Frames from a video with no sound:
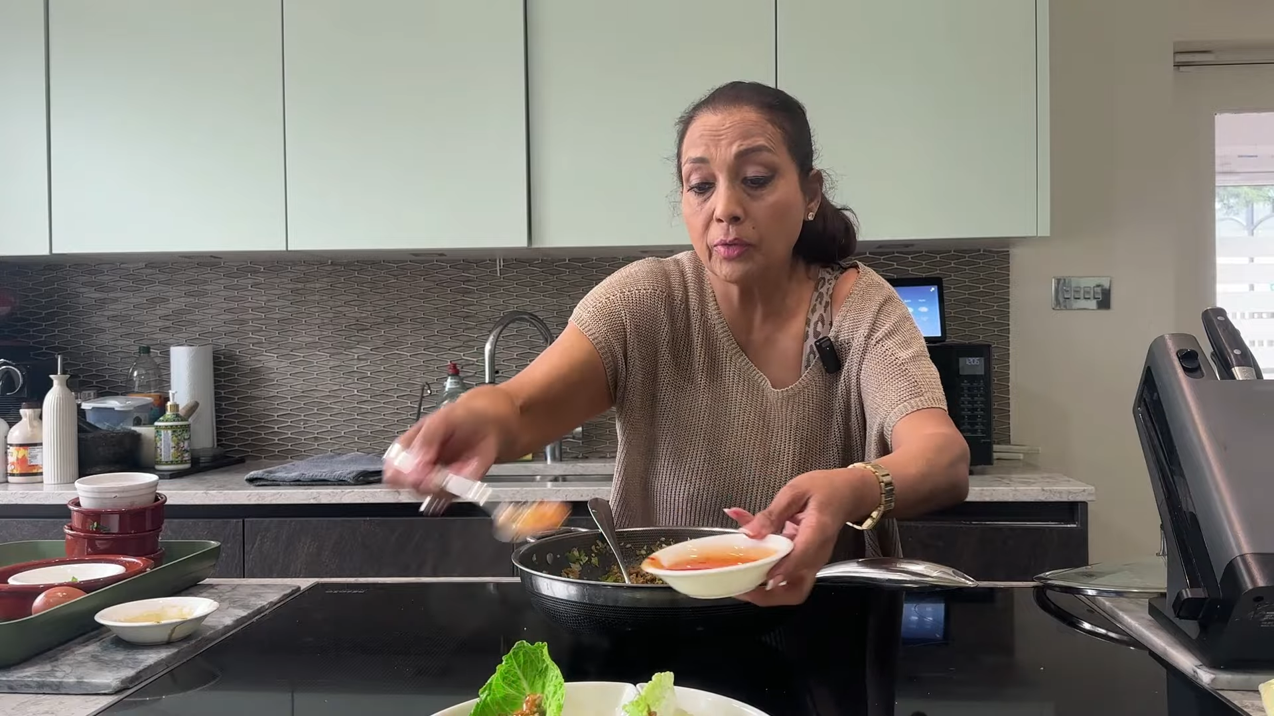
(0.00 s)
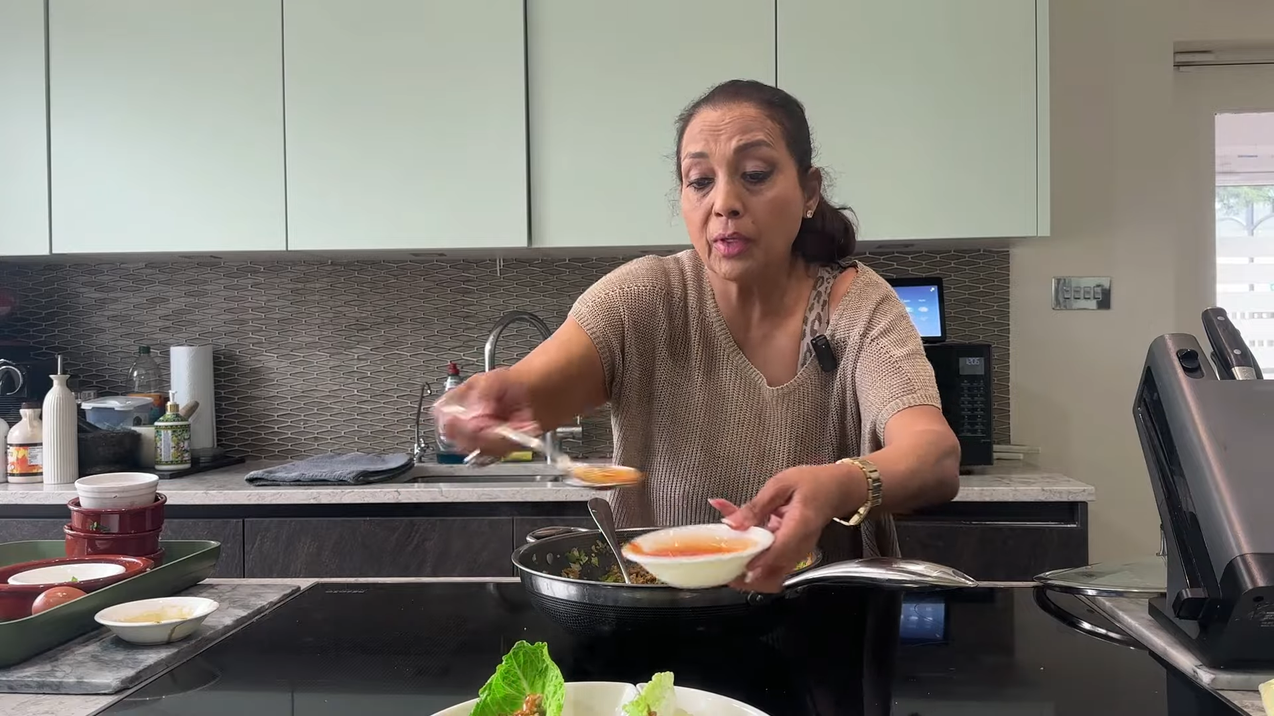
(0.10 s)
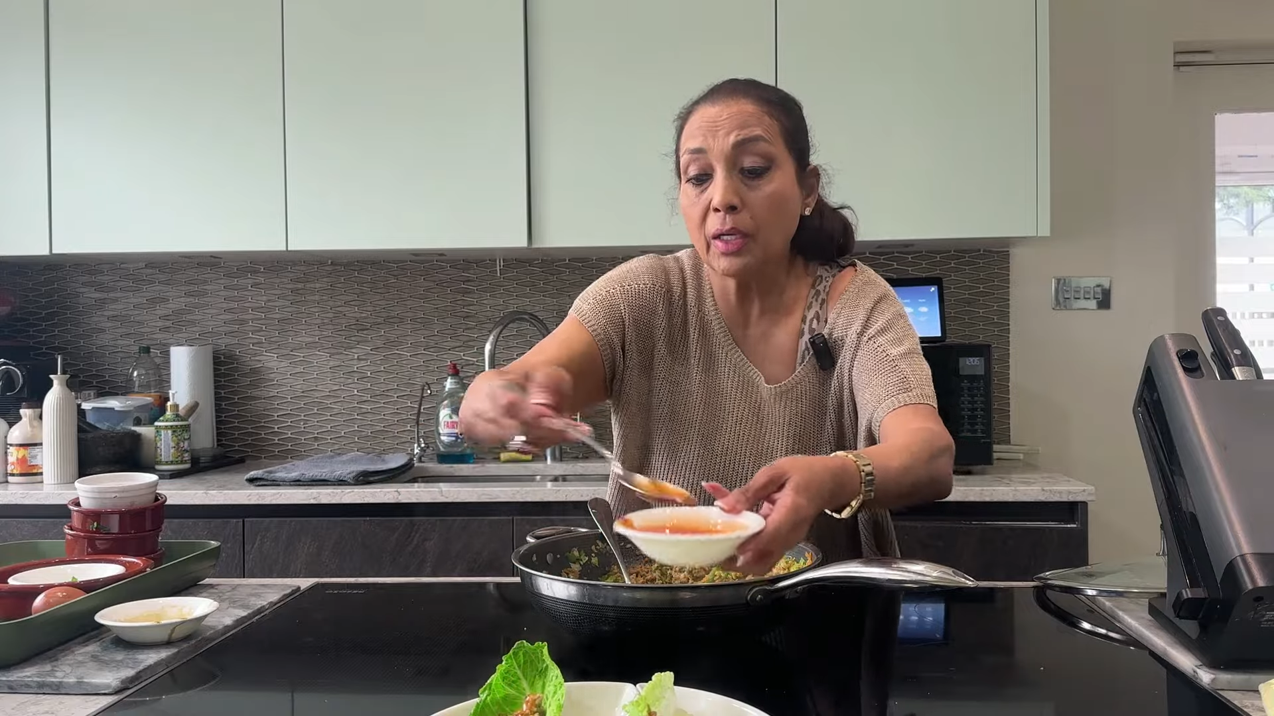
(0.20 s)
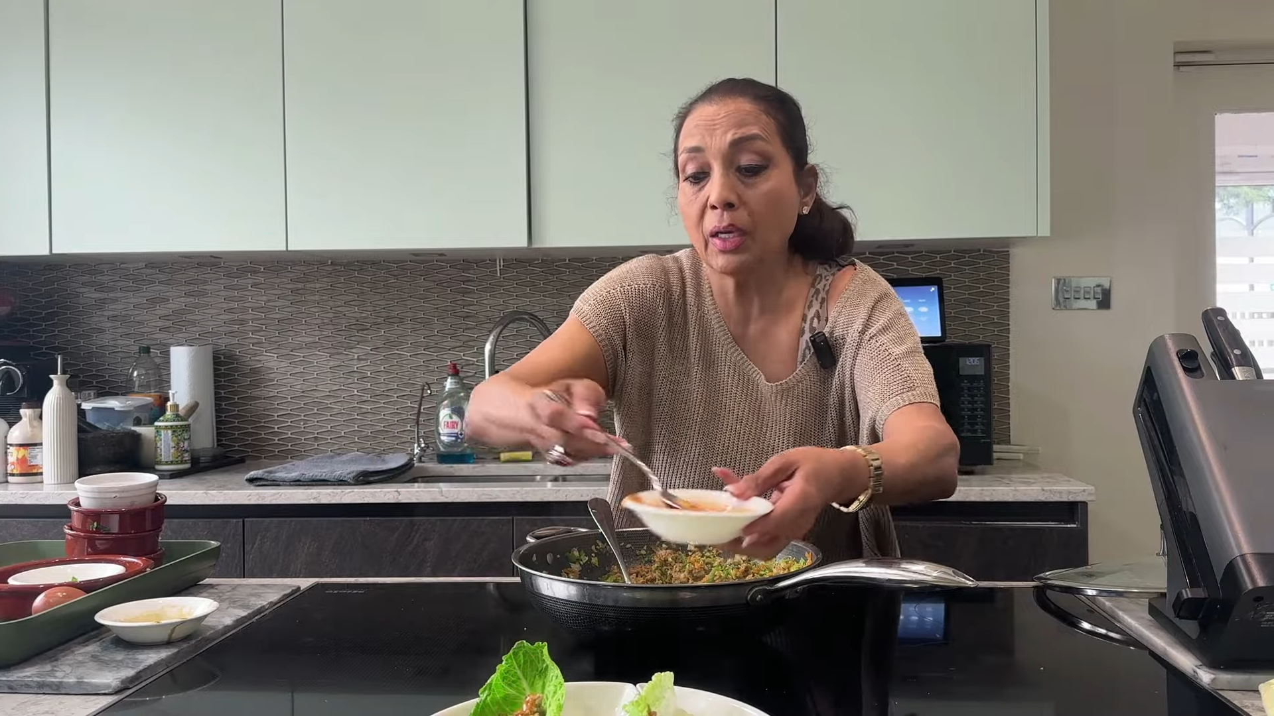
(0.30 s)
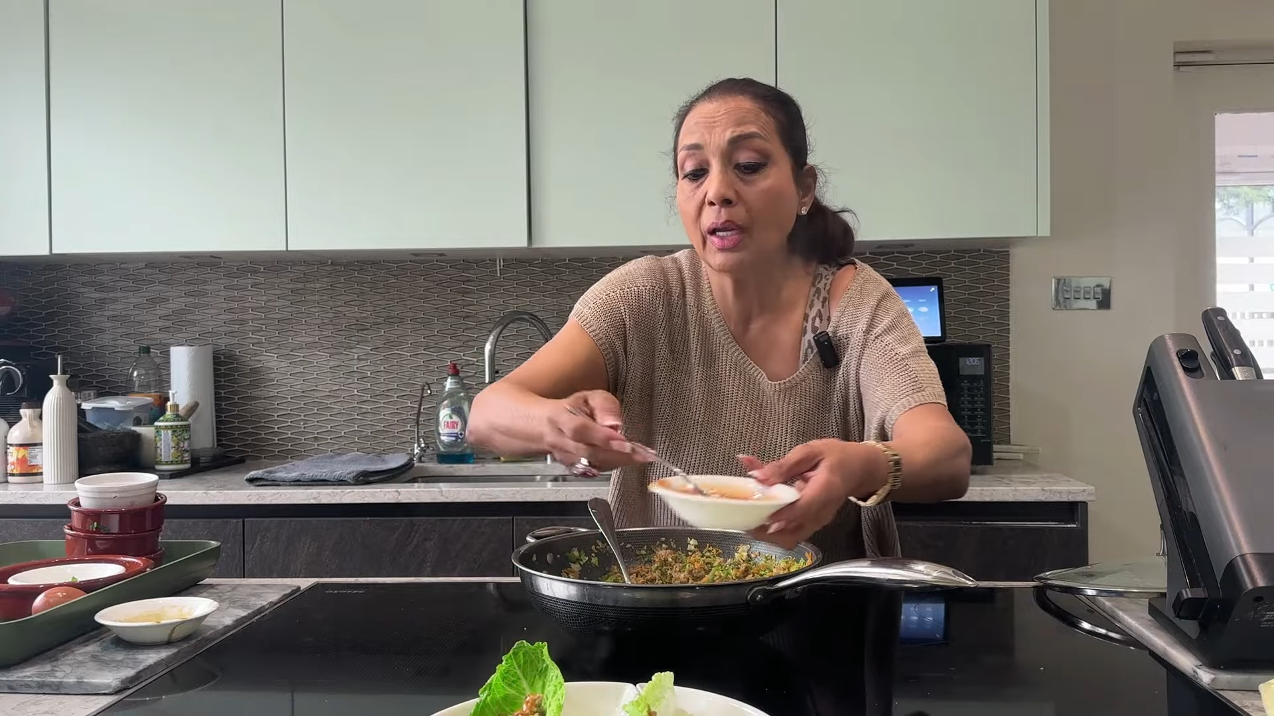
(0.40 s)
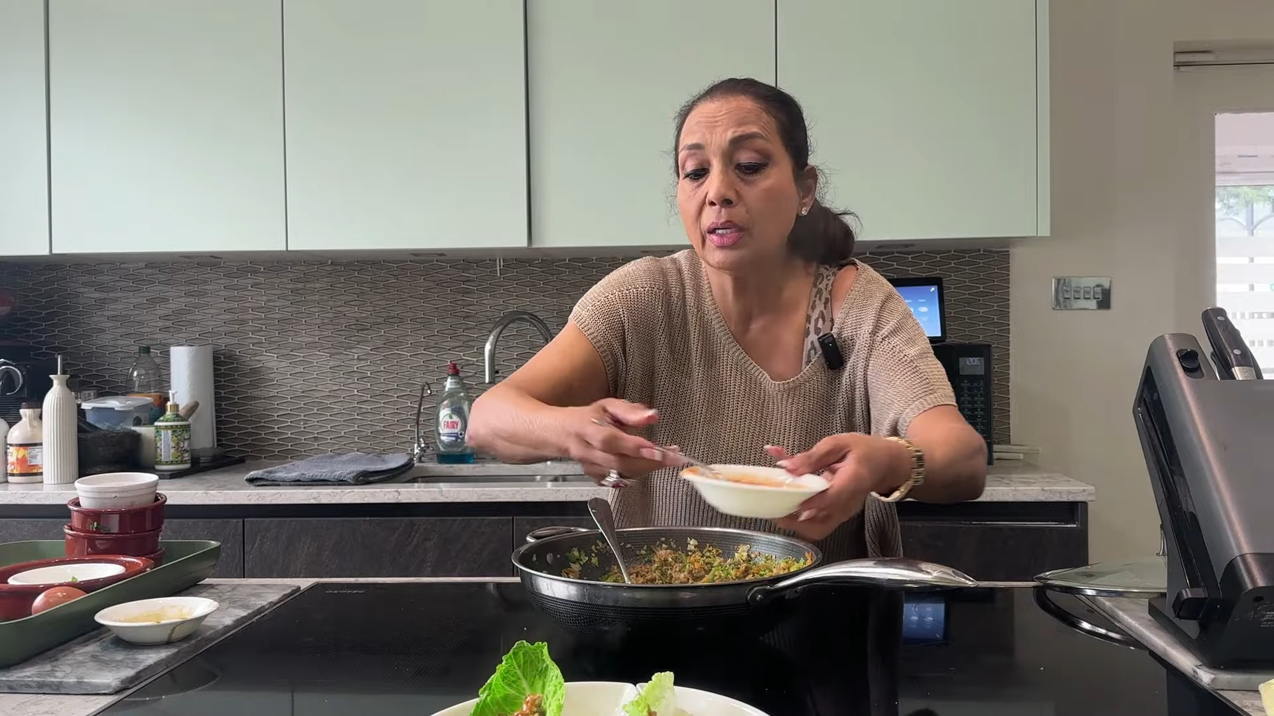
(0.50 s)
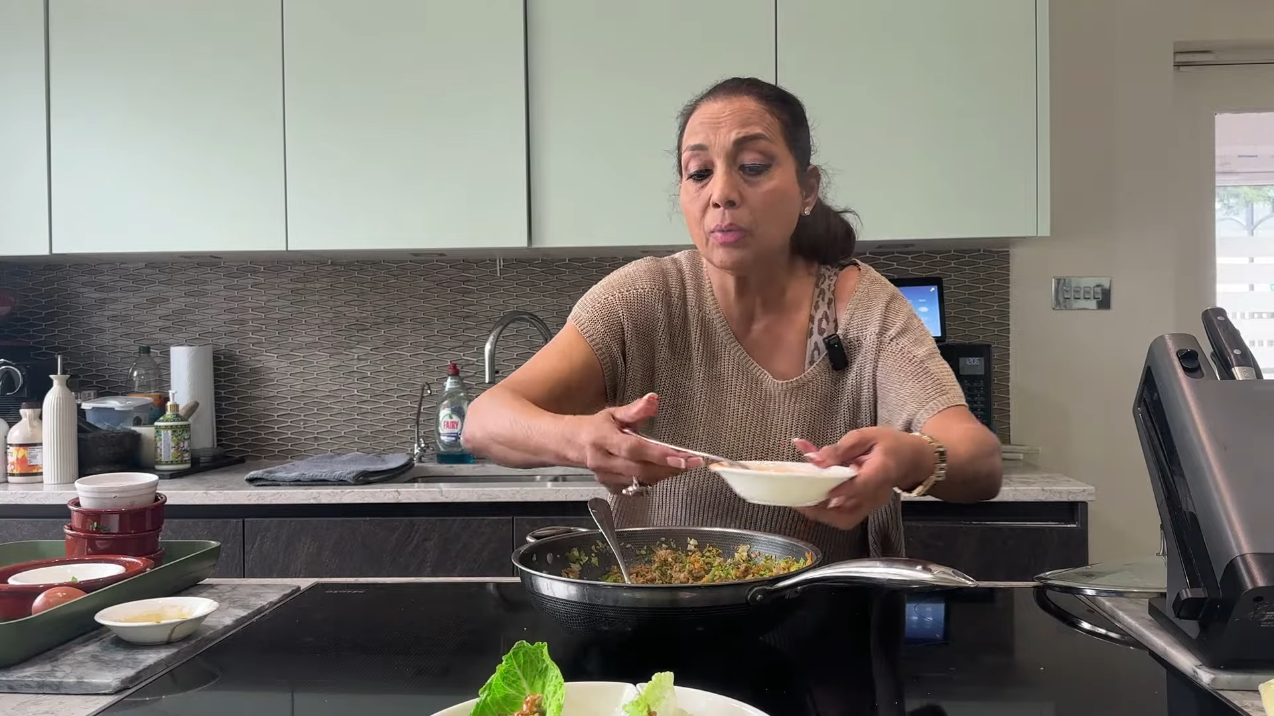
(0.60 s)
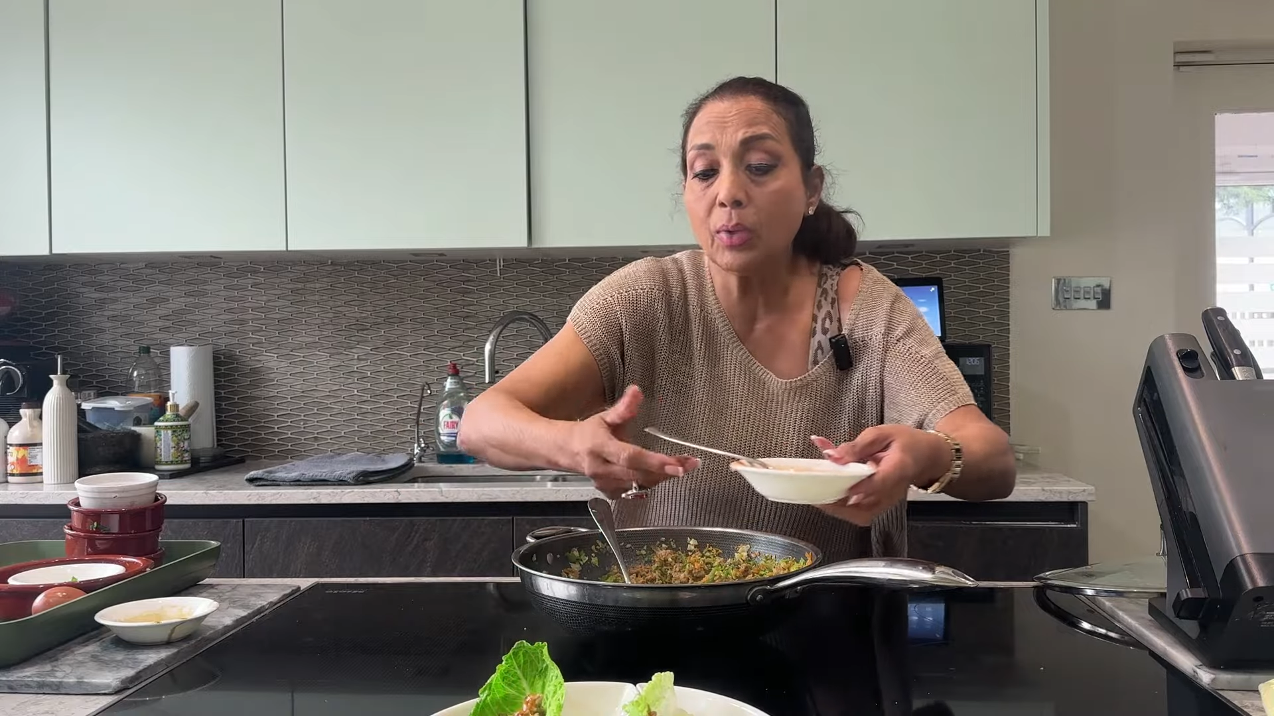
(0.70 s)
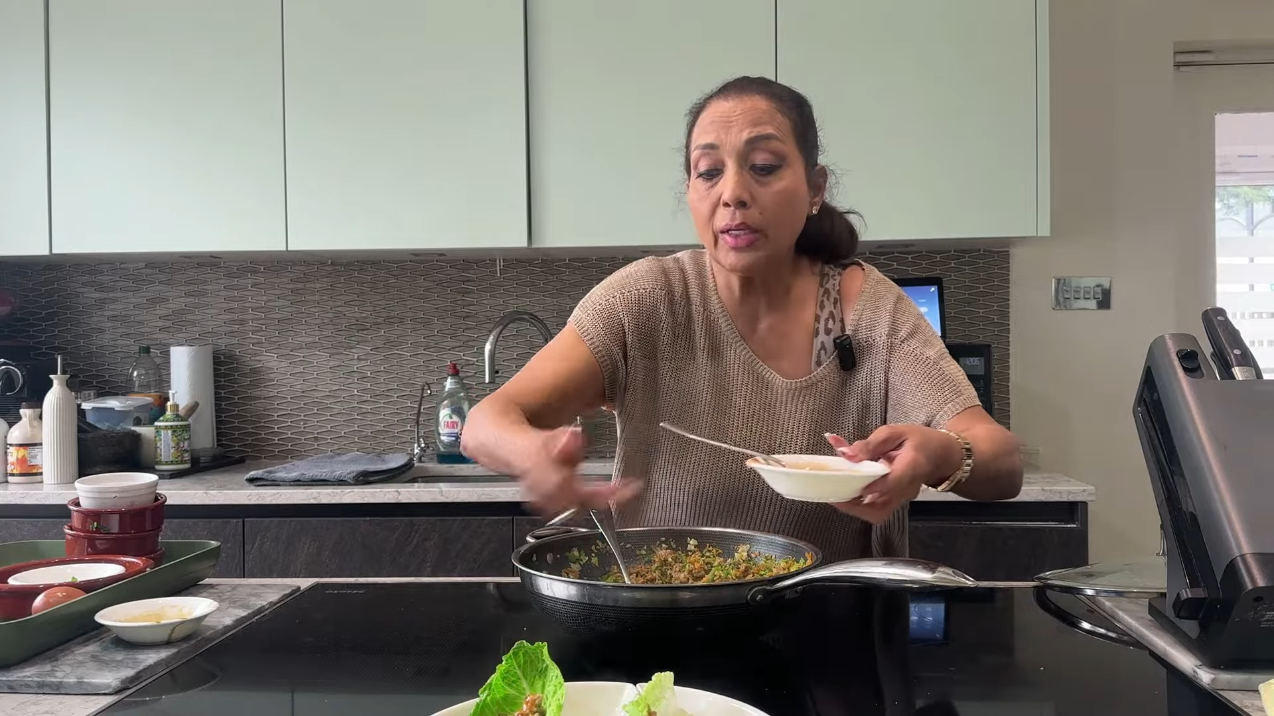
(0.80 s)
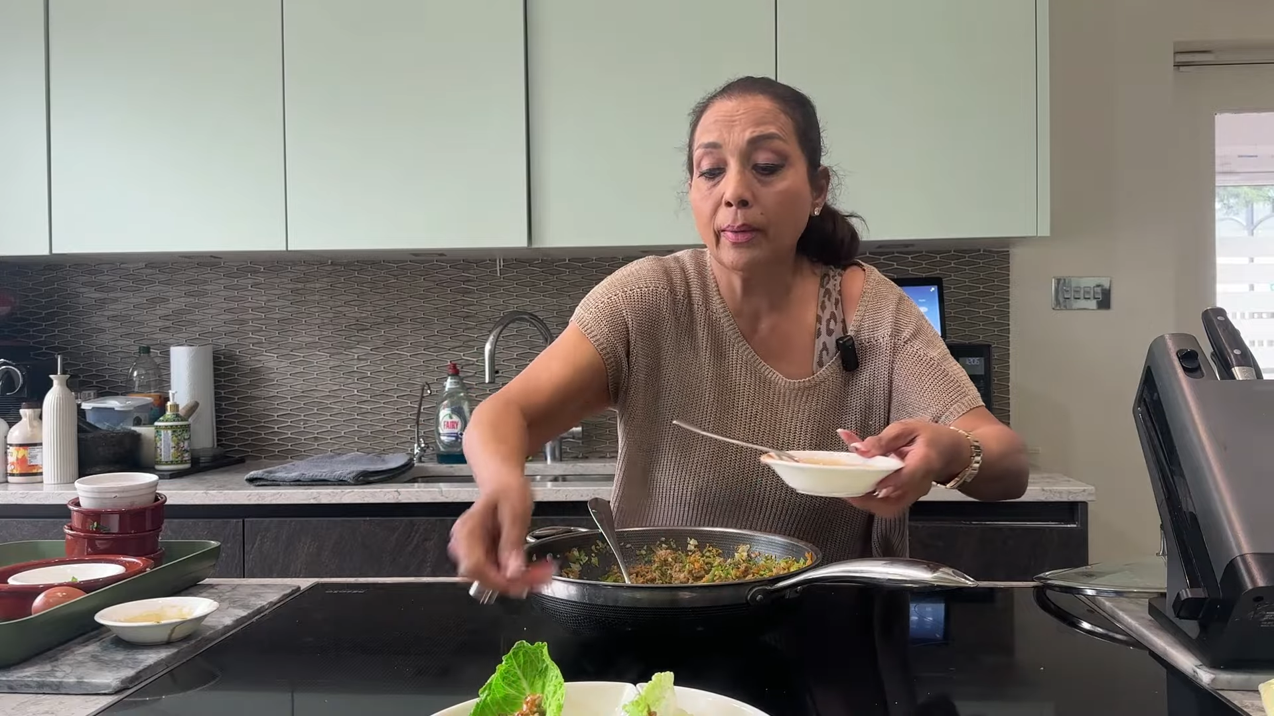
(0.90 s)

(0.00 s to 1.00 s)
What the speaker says: there anyway.